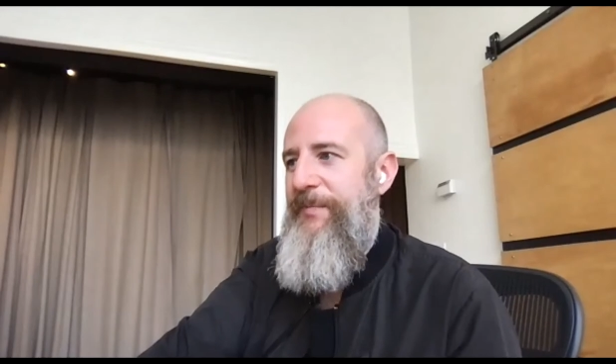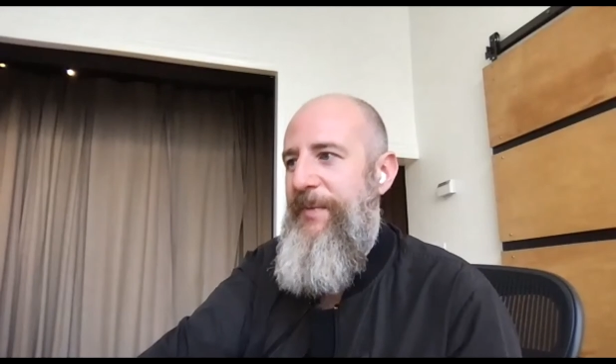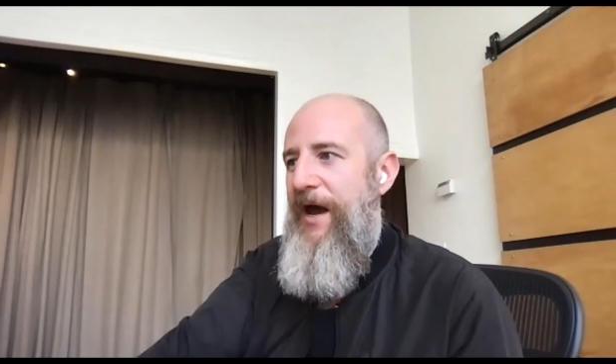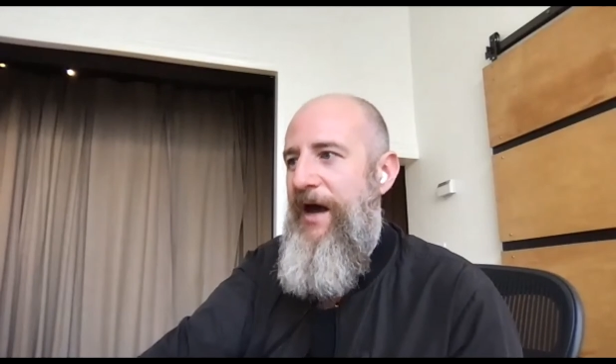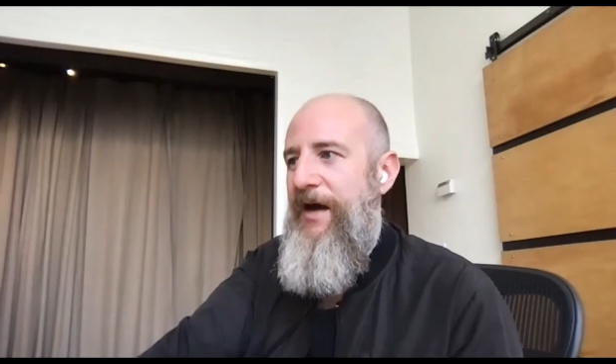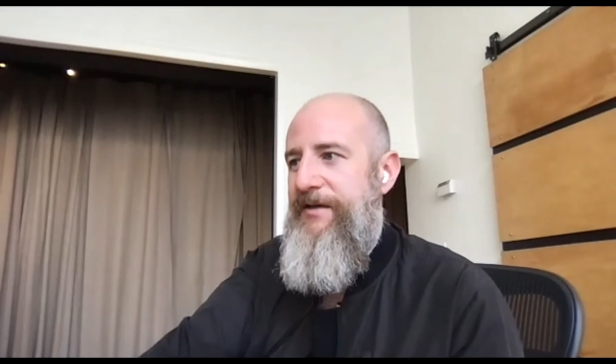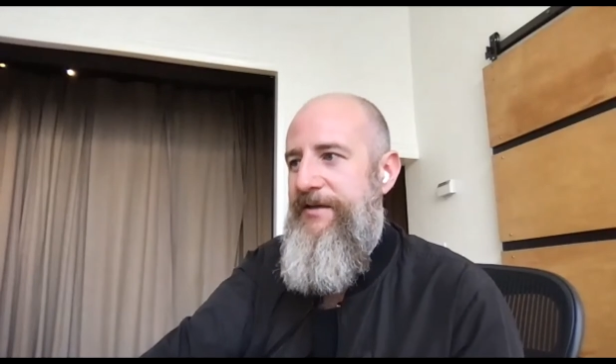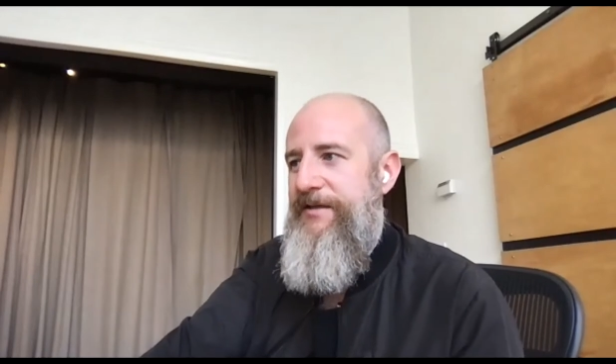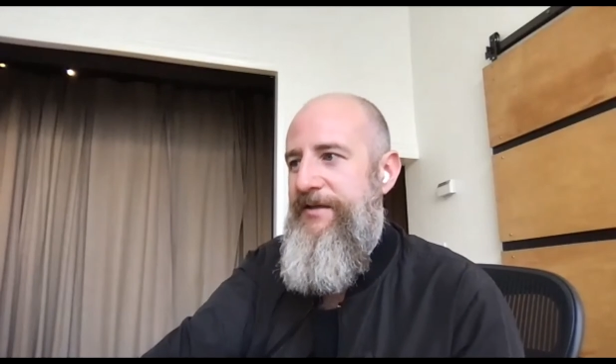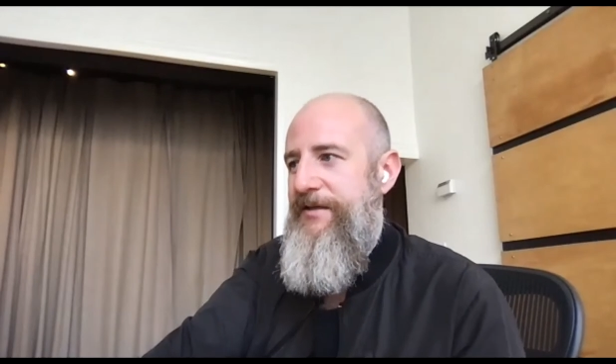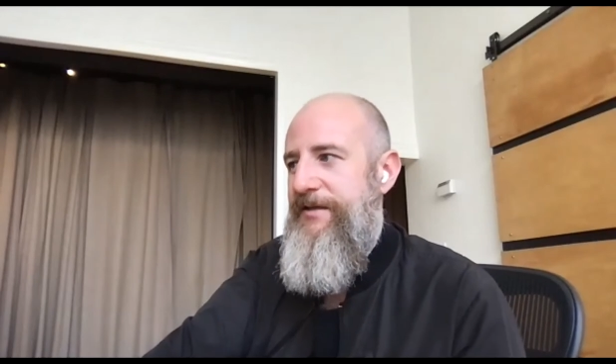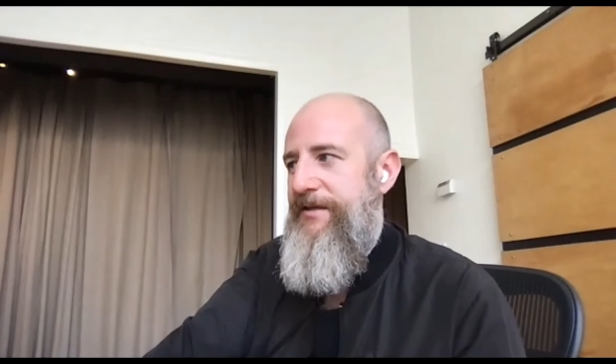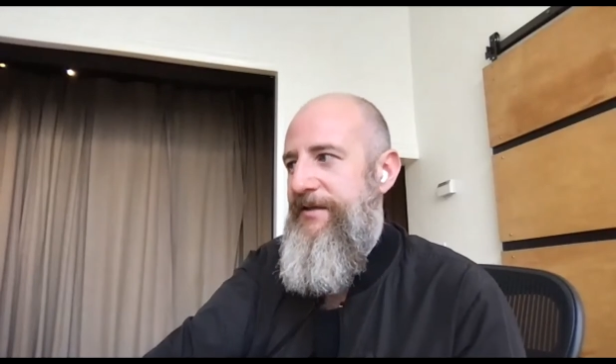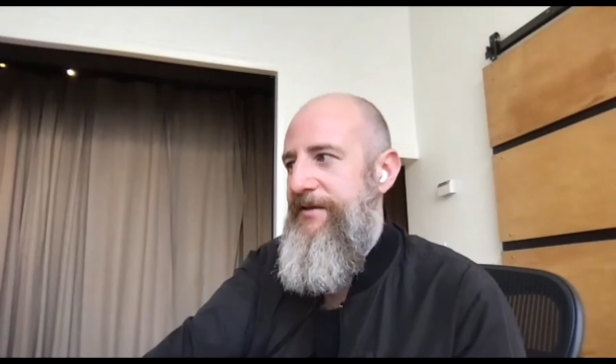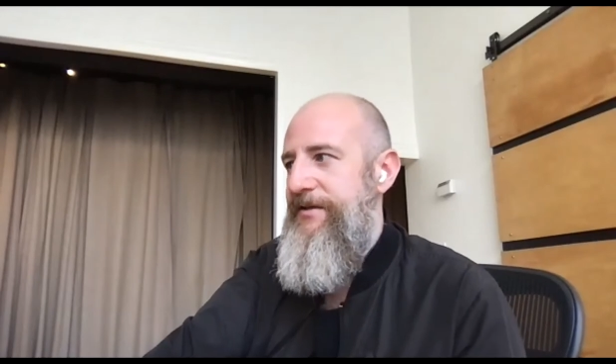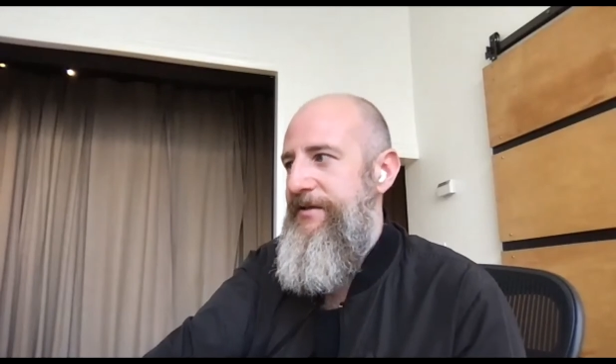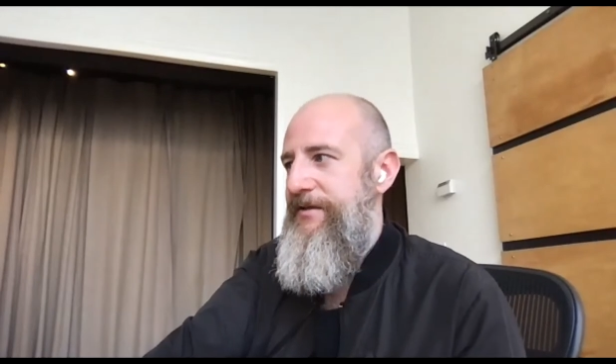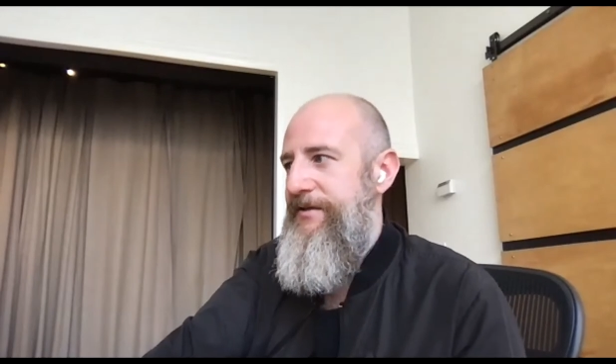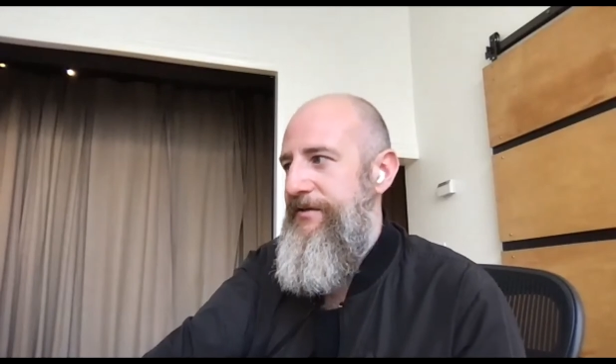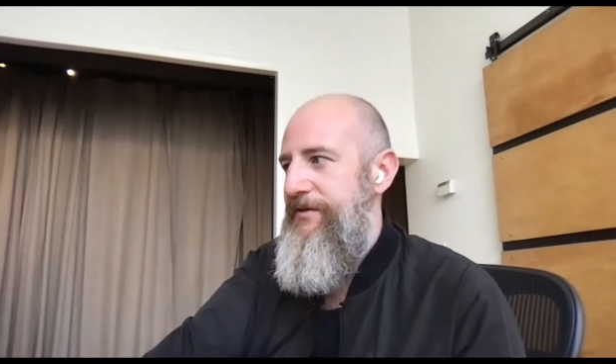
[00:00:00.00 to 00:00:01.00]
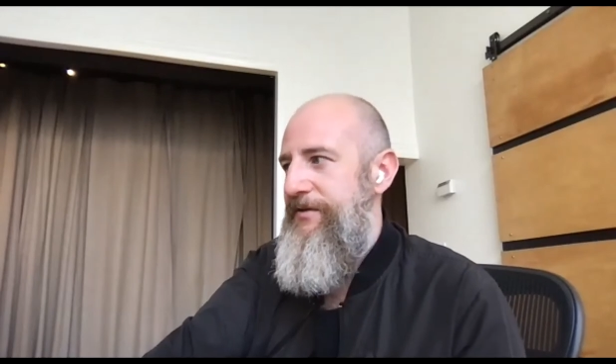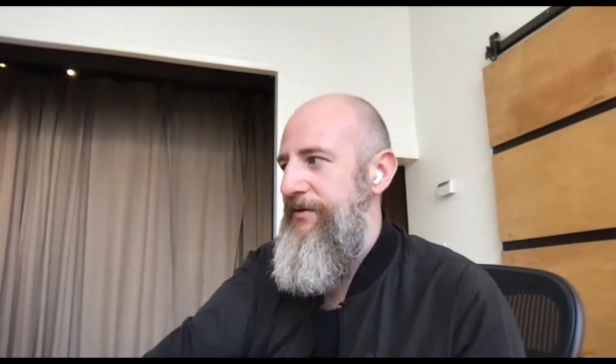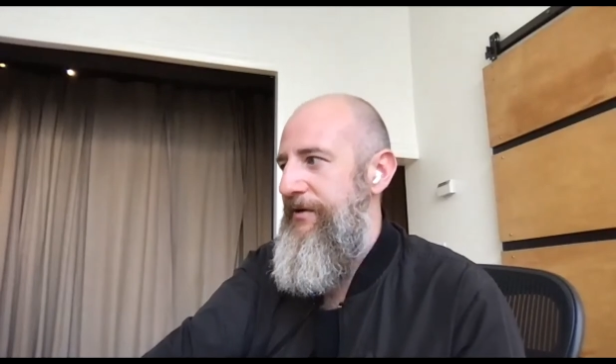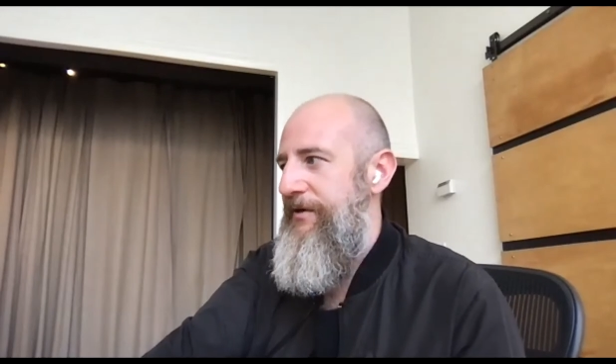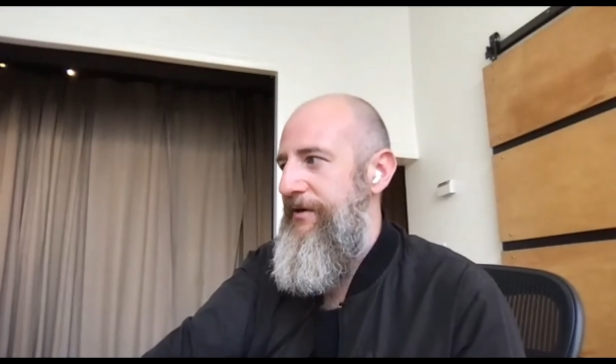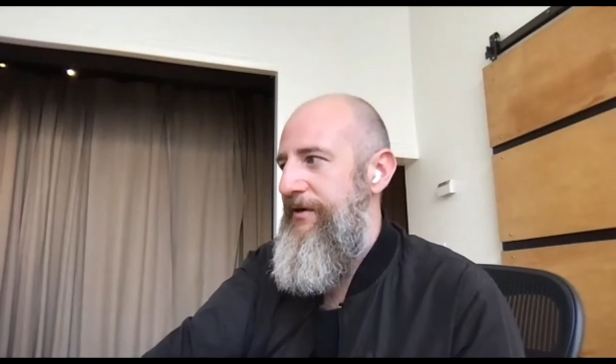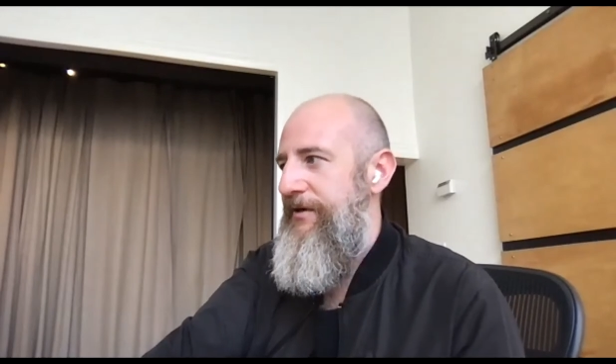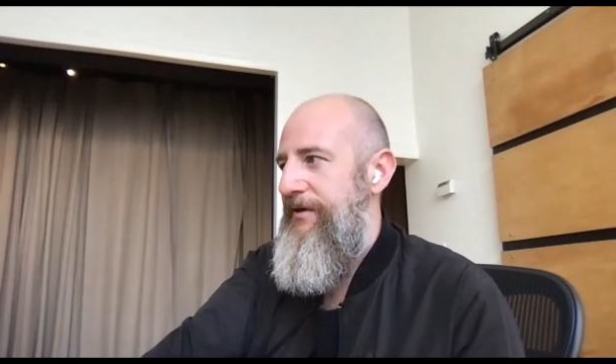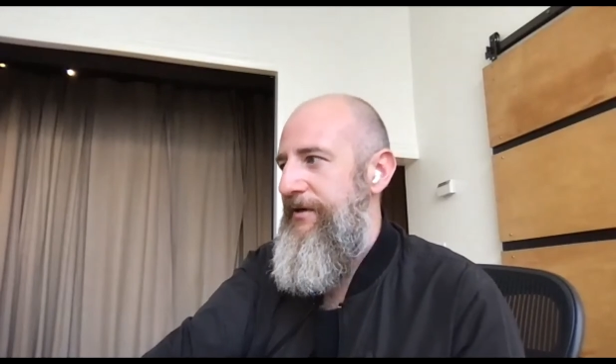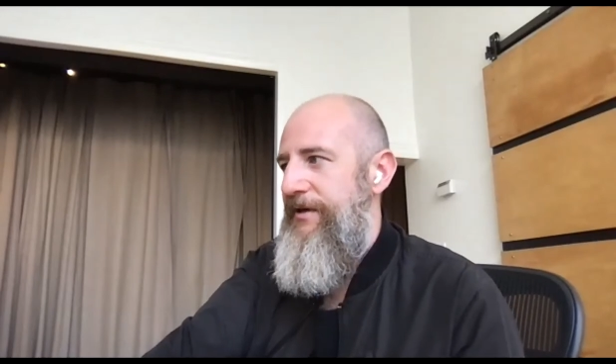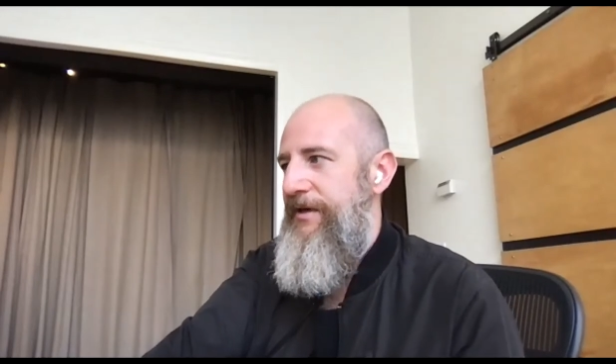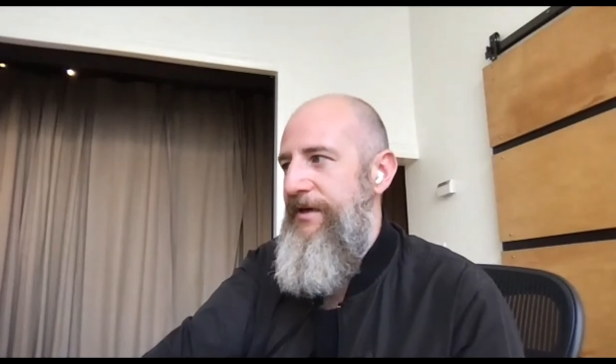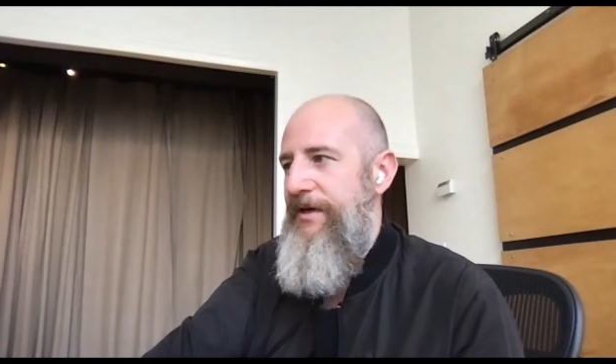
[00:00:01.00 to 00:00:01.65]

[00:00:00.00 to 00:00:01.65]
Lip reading: back to New York